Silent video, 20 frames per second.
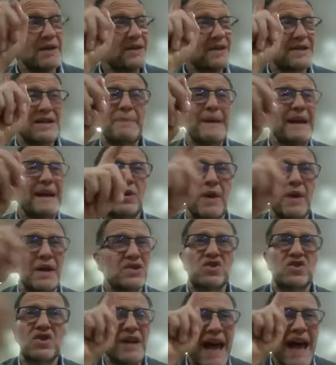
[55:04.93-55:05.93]
There's a big
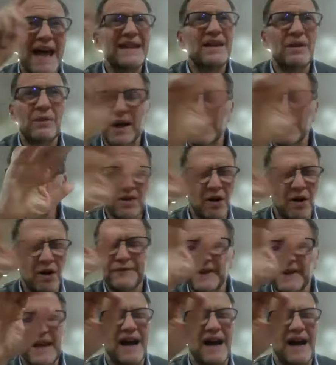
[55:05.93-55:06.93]
question anyway, it's
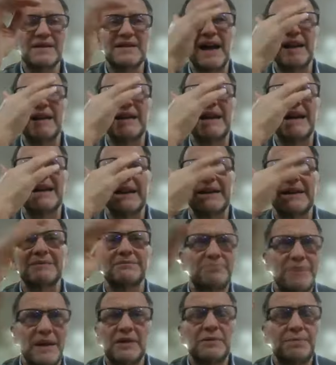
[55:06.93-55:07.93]
not for now, it's our lachik
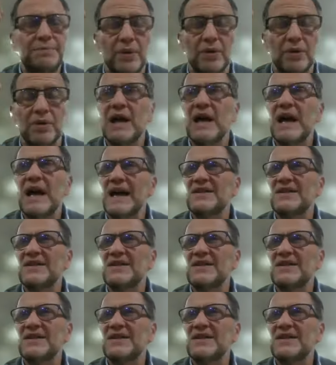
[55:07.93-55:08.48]
Pilpul,